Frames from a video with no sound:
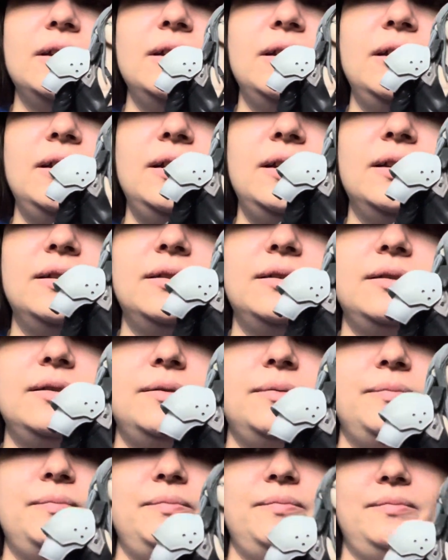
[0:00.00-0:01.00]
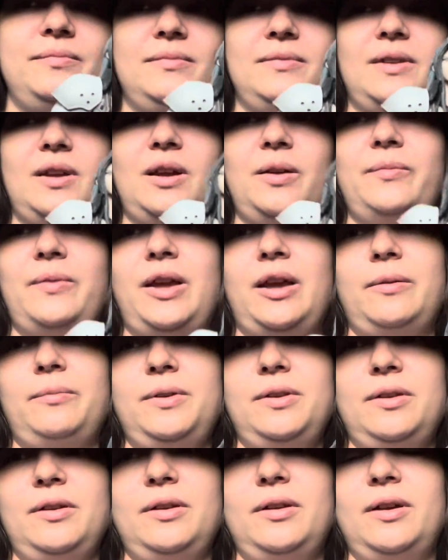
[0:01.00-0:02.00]
And I'm
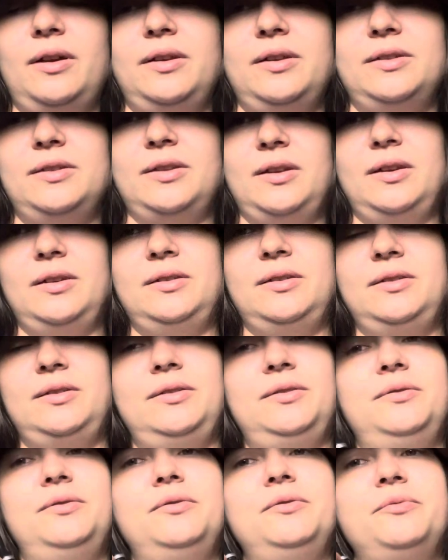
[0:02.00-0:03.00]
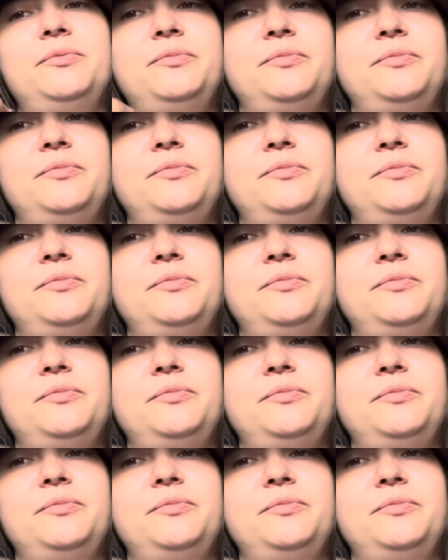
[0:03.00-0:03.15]
happy that I decided to